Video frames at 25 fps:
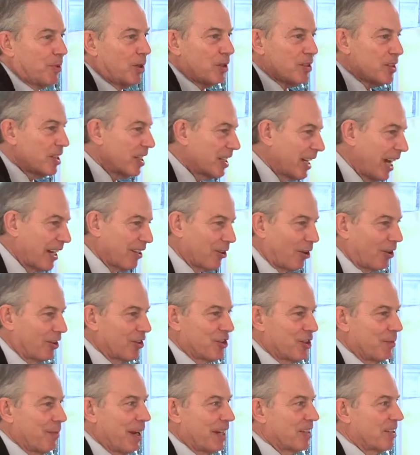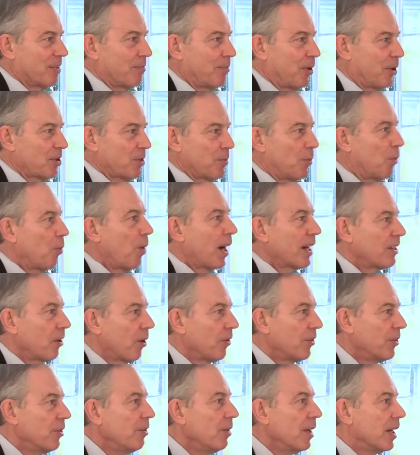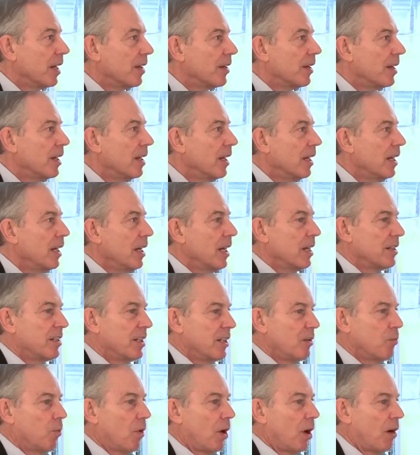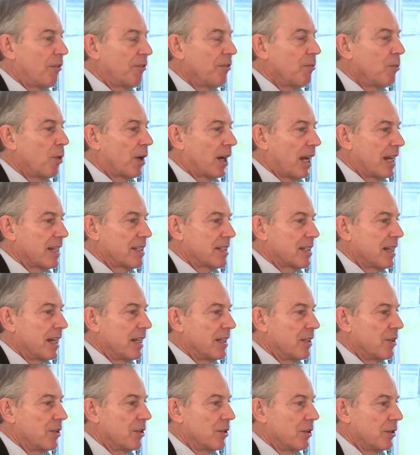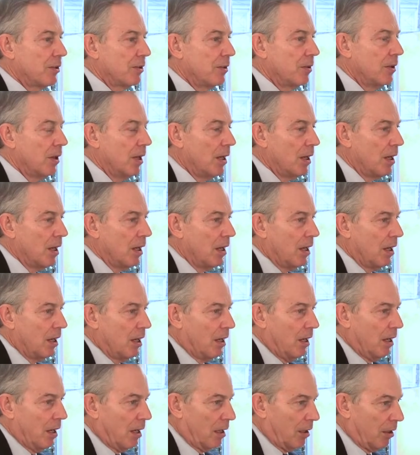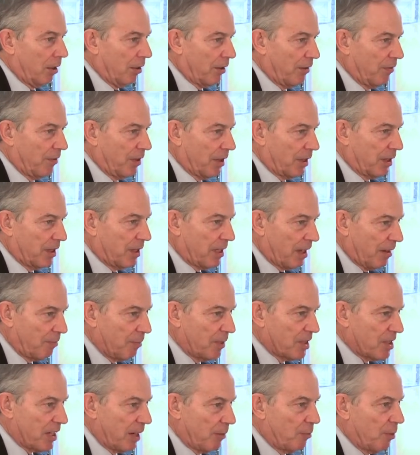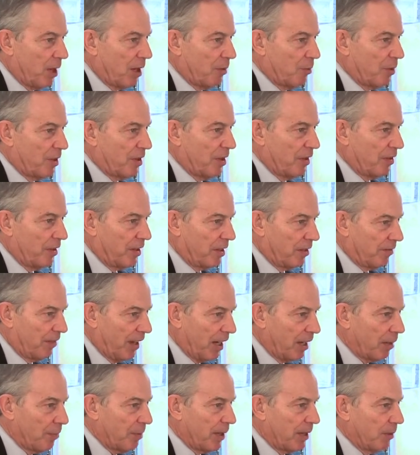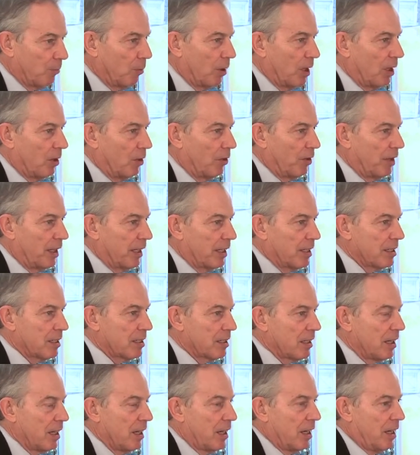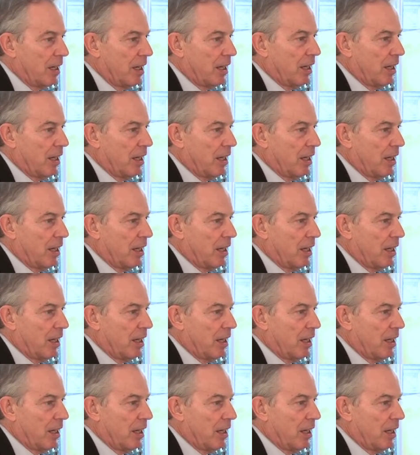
And because the technology makes it possible, why not do it? Mm. Indeed, often what I say to a lot of the governments I work with in the developing world is